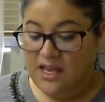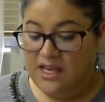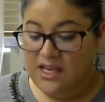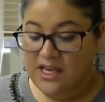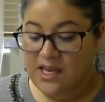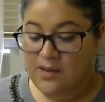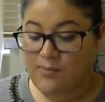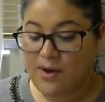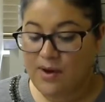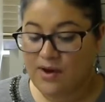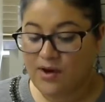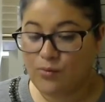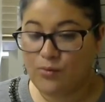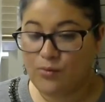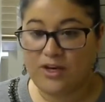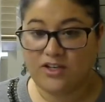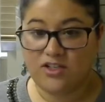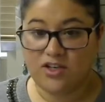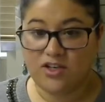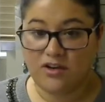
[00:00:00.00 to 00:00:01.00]
Keep out of
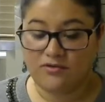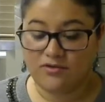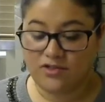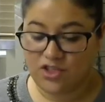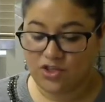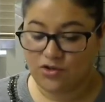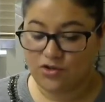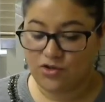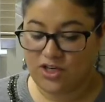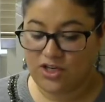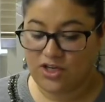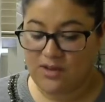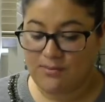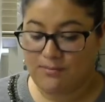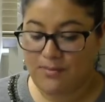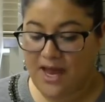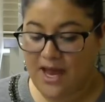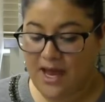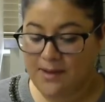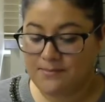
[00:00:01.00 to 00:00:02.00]
reach of children and
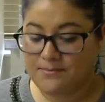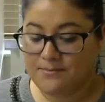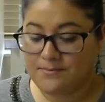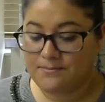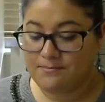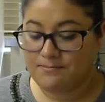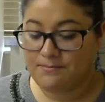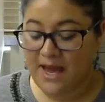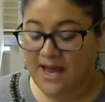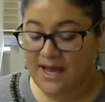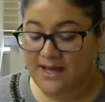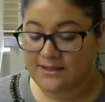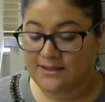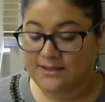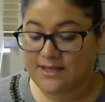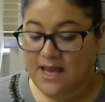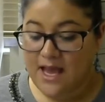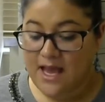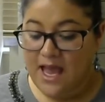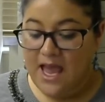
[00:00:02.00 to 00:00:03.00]

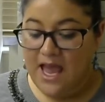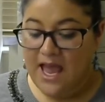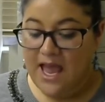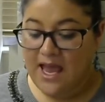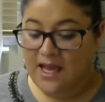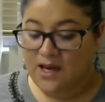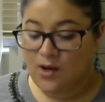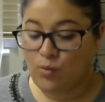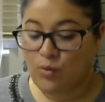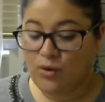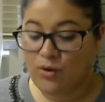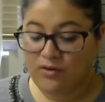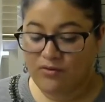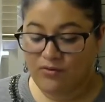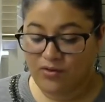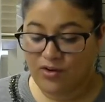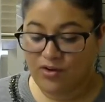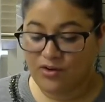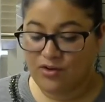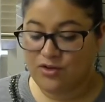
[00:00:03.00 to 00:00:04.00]
pets. And when
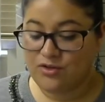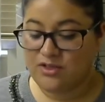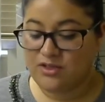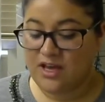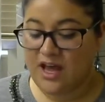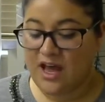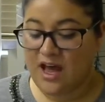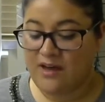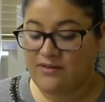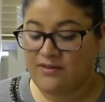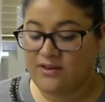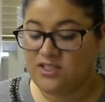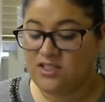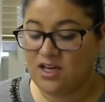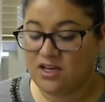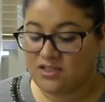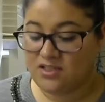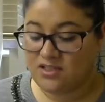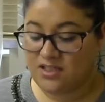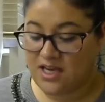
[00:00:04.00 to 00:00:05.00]
full, use a heavy
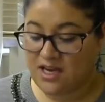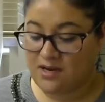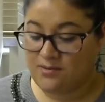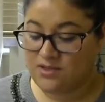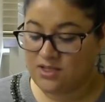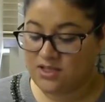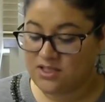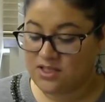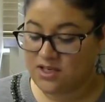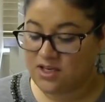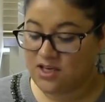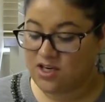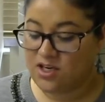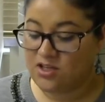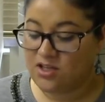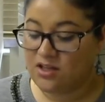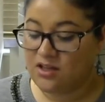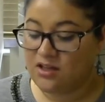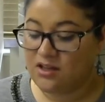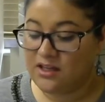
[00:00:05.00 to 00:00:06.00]
duct tape to secure
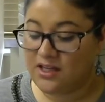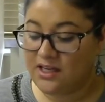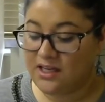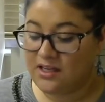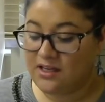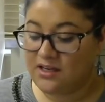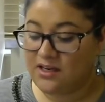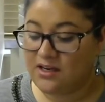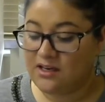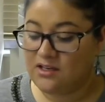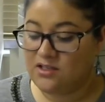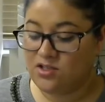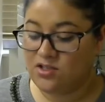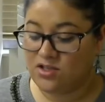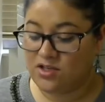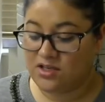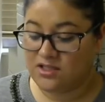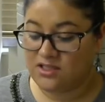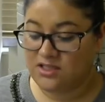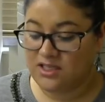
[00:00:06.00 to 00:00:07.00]
the lid to
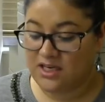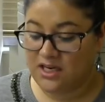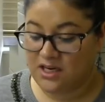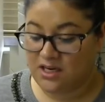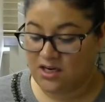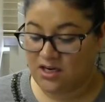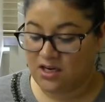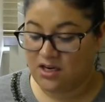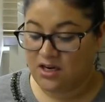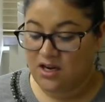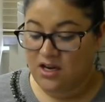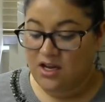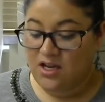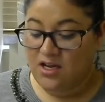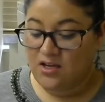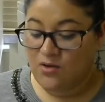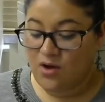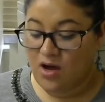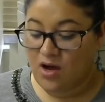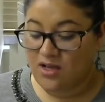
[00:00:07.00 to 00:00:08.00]
the container,
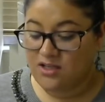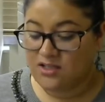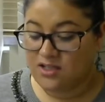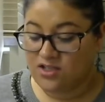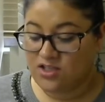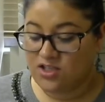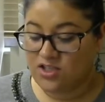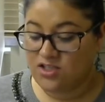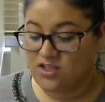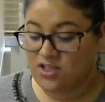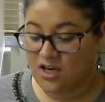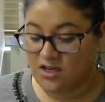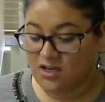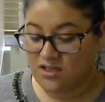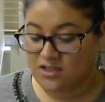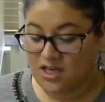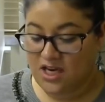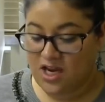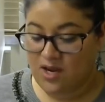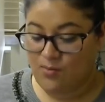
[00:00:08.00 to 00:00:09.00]
such as duct
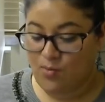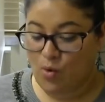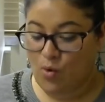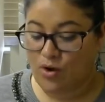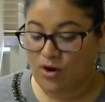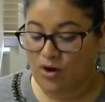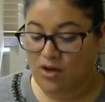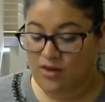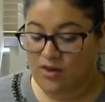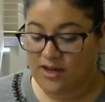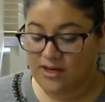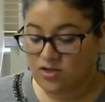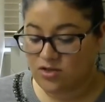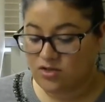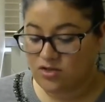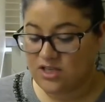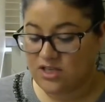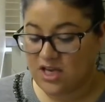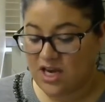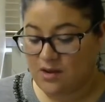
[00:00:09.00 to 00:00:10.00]
tape or
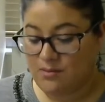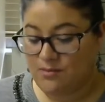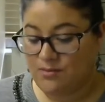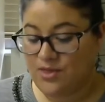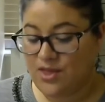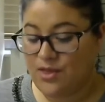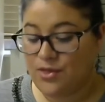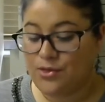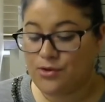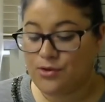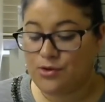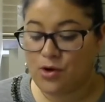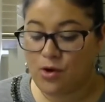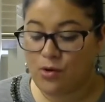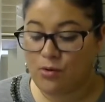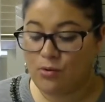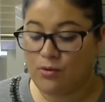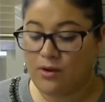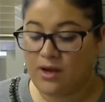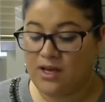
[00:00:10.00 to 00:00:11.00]
electrical tape, then
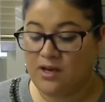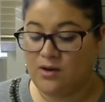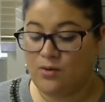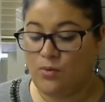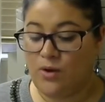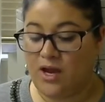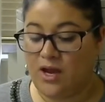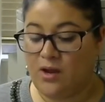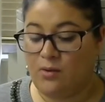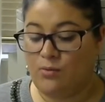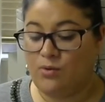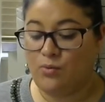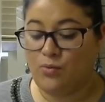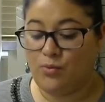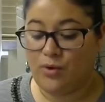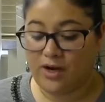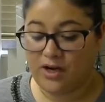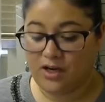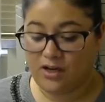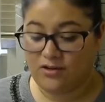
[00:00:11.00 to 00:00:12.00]
throw it away with
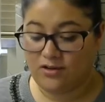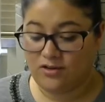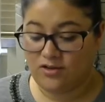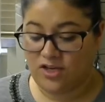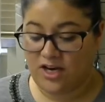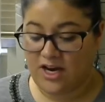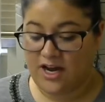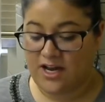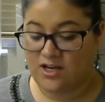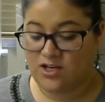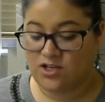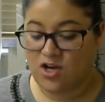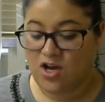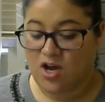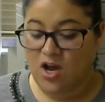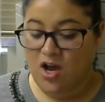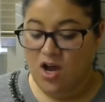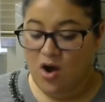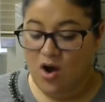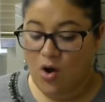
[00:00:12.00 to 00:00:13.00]
regular trash,
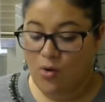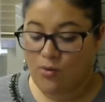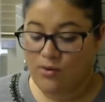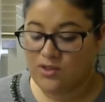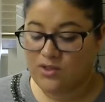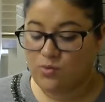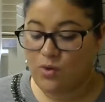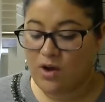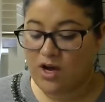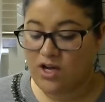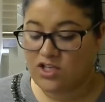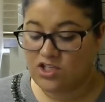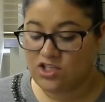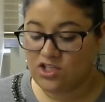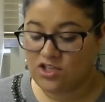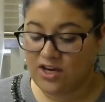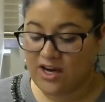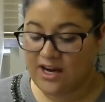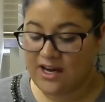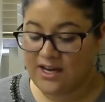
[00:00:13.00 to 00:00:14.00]
always washing
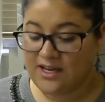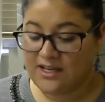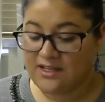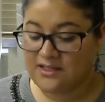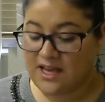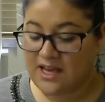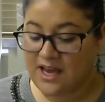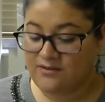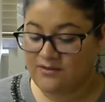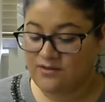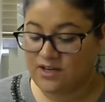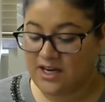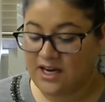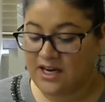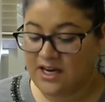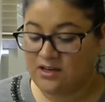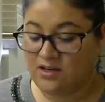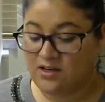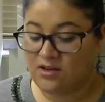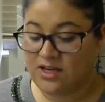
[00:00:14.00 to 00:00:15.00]
your hands after
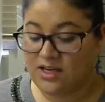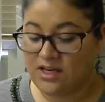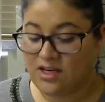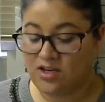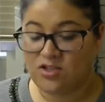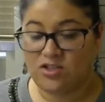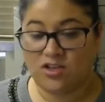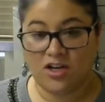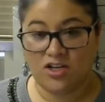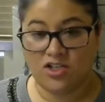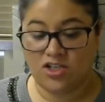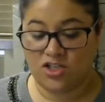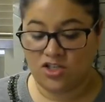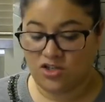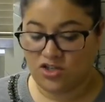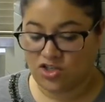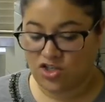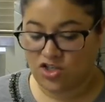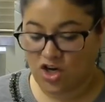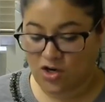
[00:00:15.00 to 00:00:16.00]
handling or touching
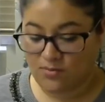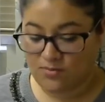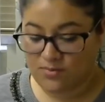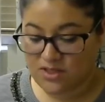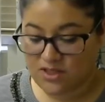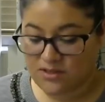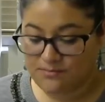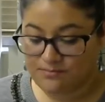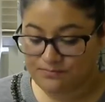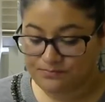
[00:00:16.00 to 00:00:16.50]
the sharps.